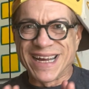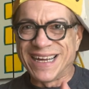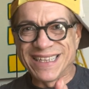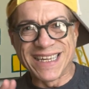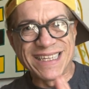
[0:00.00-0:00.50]

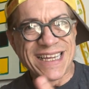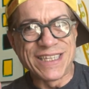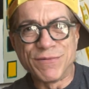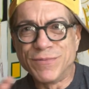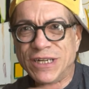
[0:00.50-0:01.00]
They
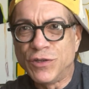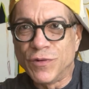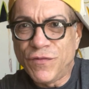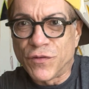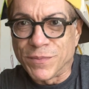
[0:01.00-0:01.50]
didn't really do
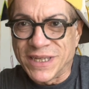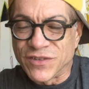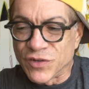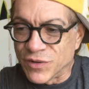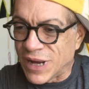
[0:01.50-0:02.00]
it for me,
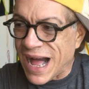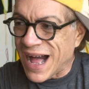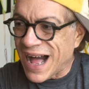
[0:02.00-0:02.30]
so